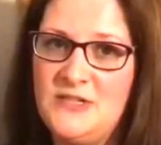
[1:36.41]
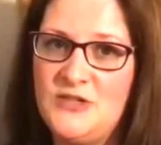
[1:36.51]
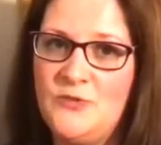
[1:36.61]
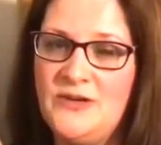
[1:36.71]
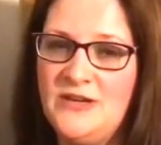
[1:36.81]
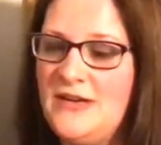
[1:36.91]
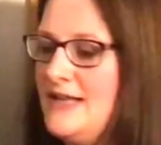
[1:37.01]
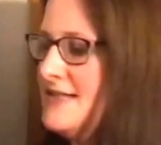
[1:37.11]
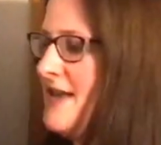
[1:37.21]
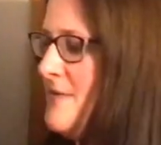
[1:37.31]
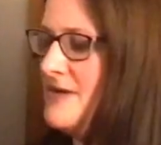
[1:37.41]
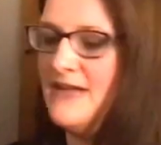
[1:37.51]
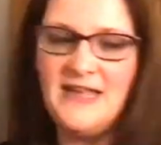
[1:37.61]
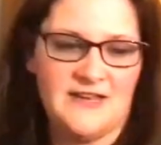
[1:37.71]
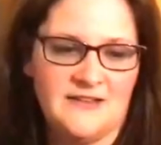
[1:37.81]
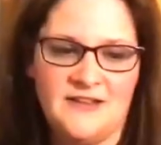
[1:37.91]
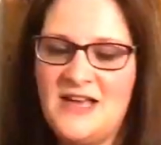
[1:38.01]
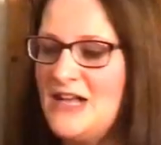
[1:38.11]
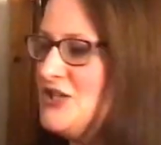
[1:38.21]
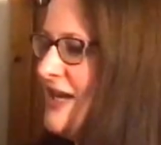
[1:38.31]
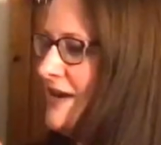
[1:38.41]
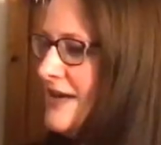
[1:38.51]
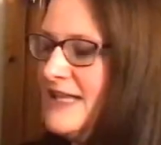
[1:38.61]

You don't want your kids coming and getting a chair and